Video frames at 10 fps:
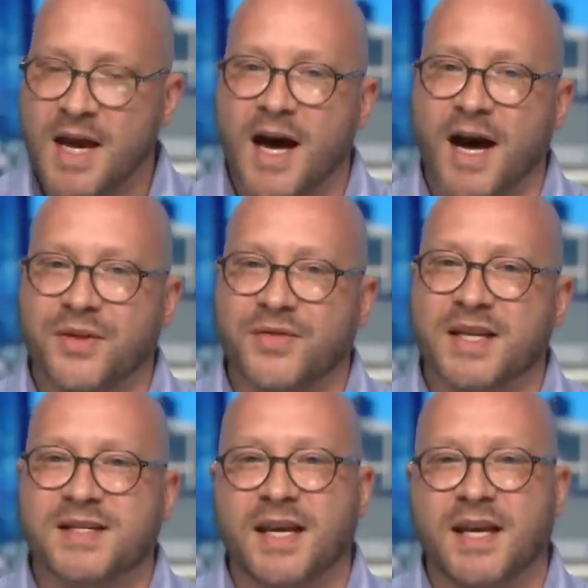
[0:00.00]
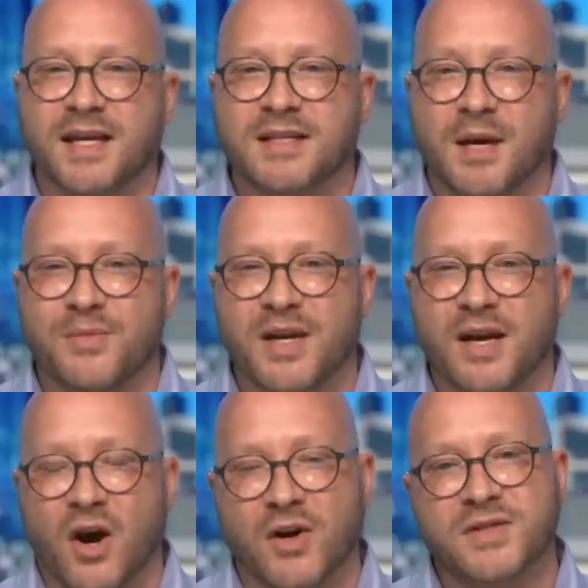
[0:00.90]
uh, that they're seeking indemnity
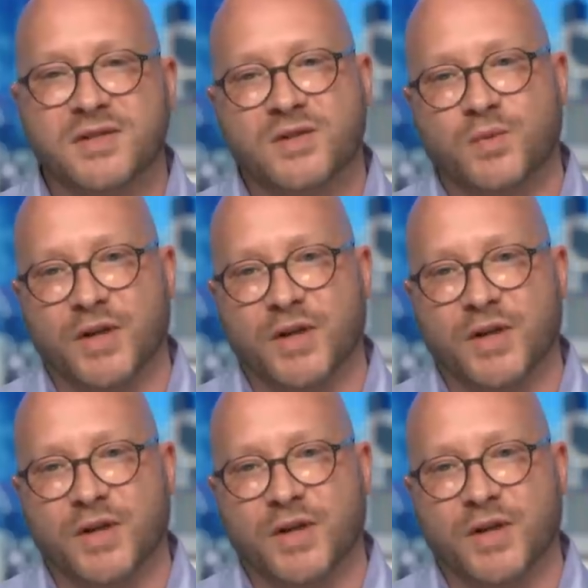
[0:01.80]
costs,